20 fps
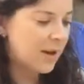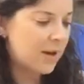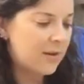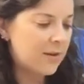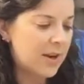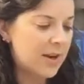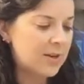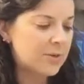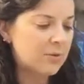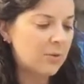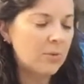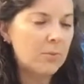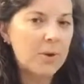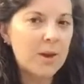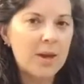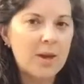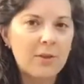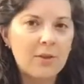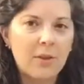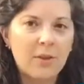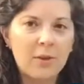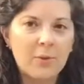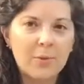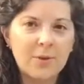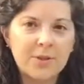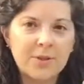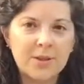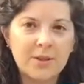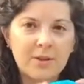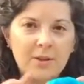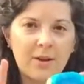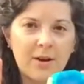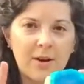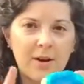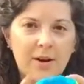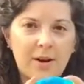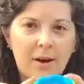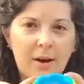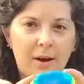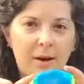The next one will be the Lewis &
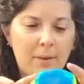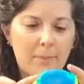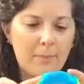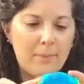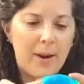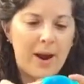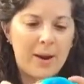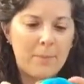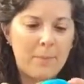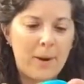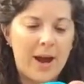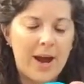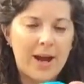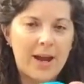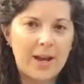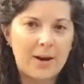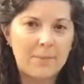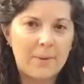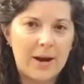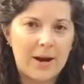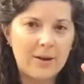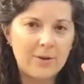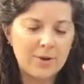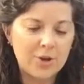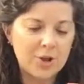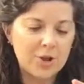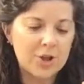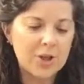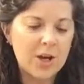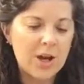Clark backpack in a pouch.